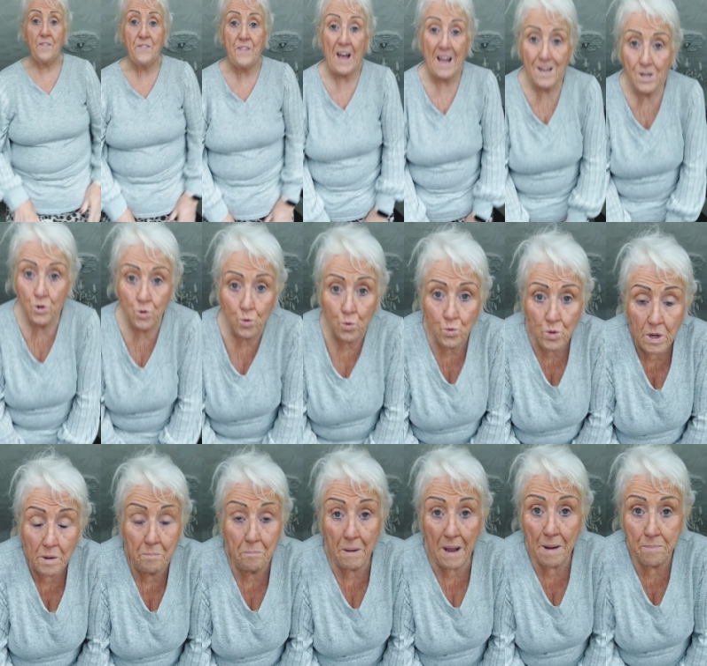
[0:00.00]
that Google
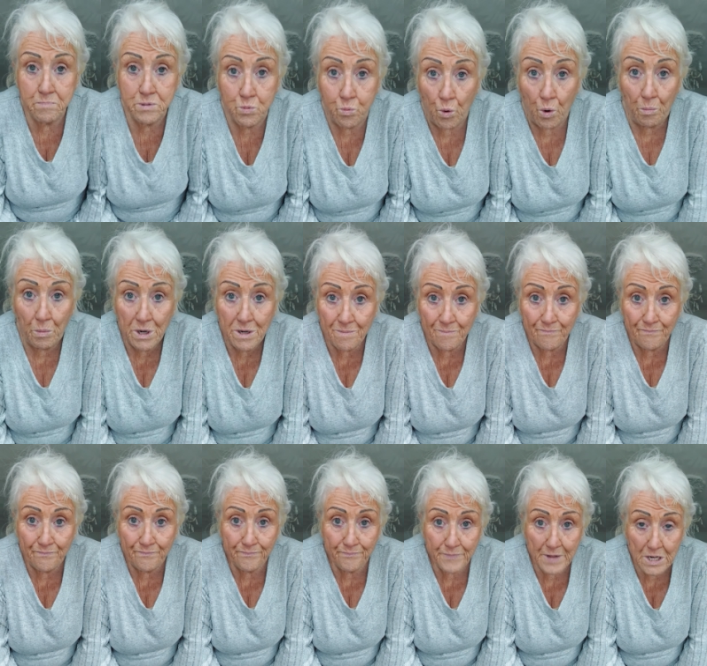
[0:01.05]
Maps woman,
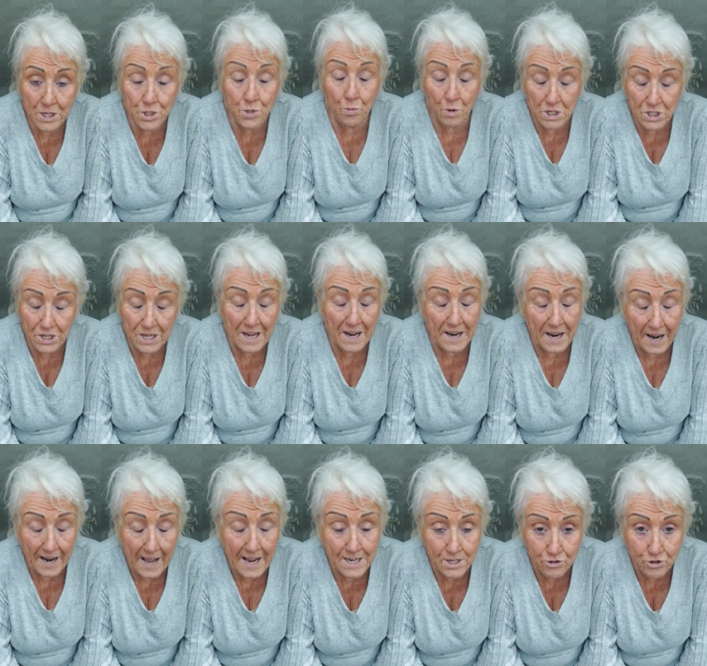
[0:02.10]
she wants to get
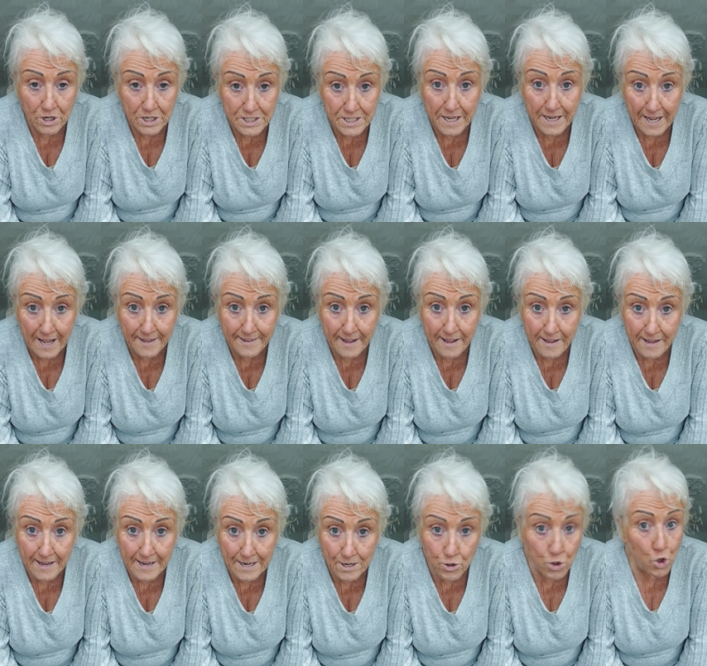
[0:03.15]
her act together,
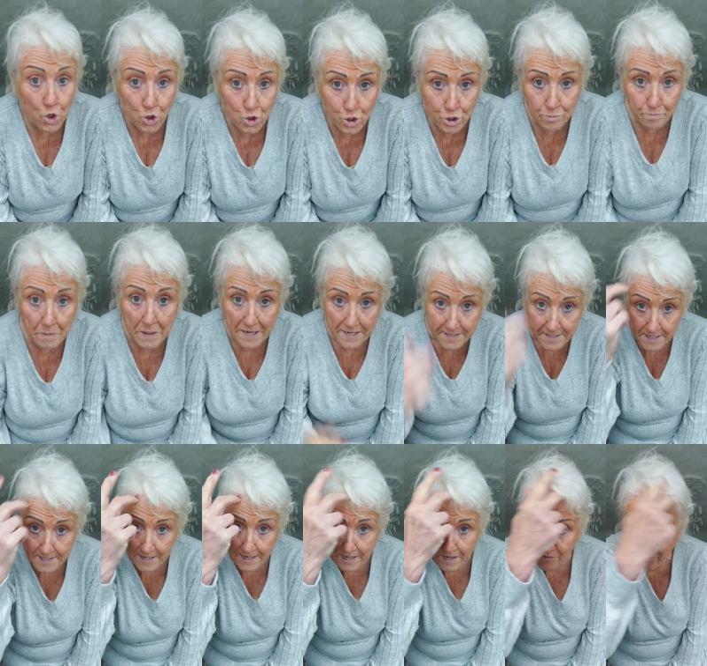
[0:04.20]
causes murder
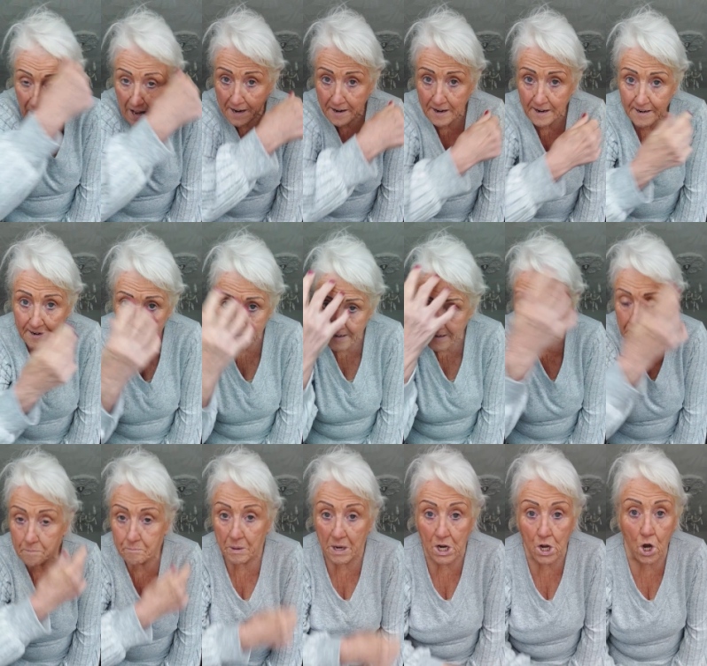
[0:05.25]
in the van,
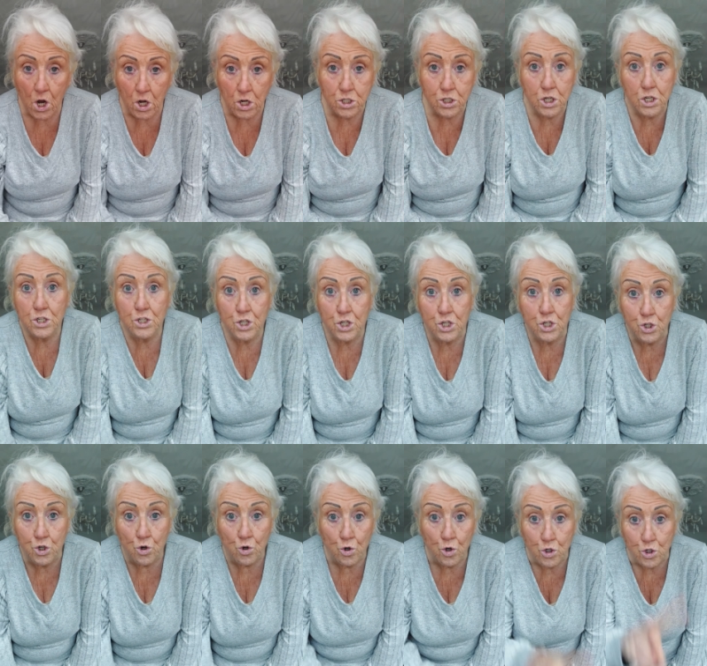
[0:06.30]
because she's
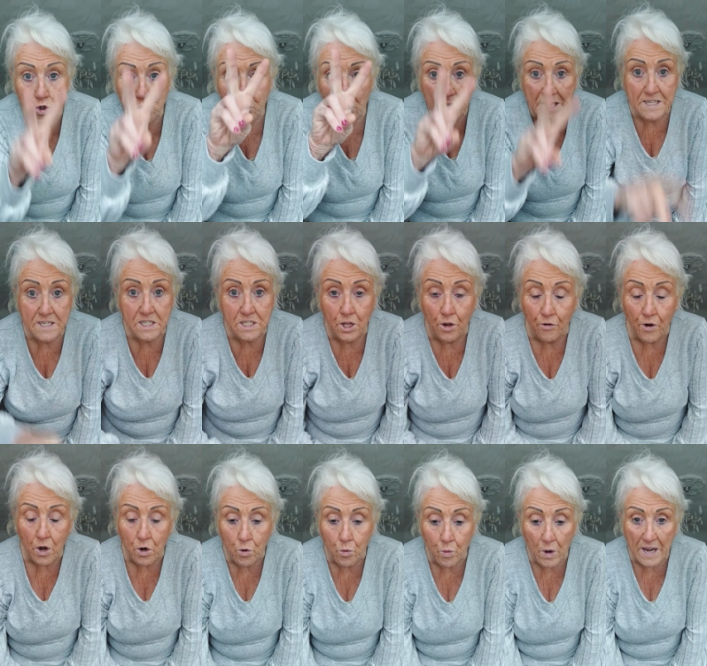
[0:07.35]
took us twice the
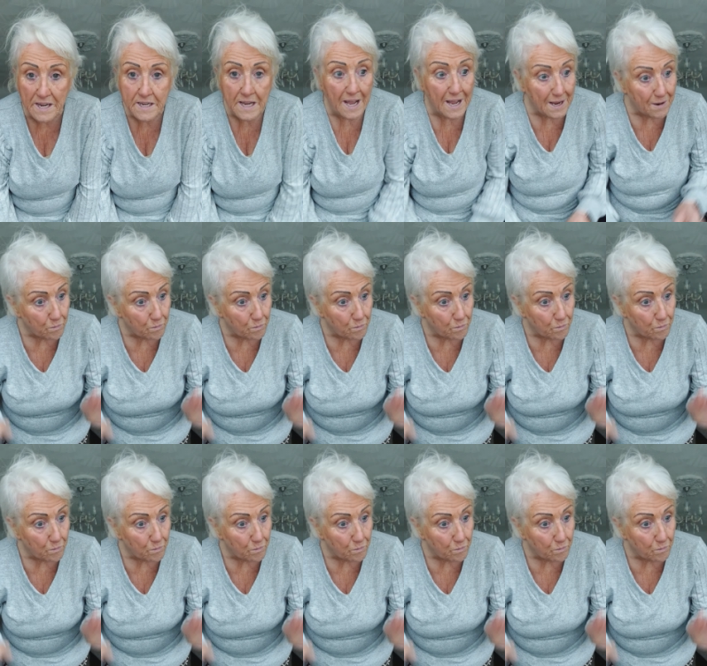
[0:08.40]
wrong way,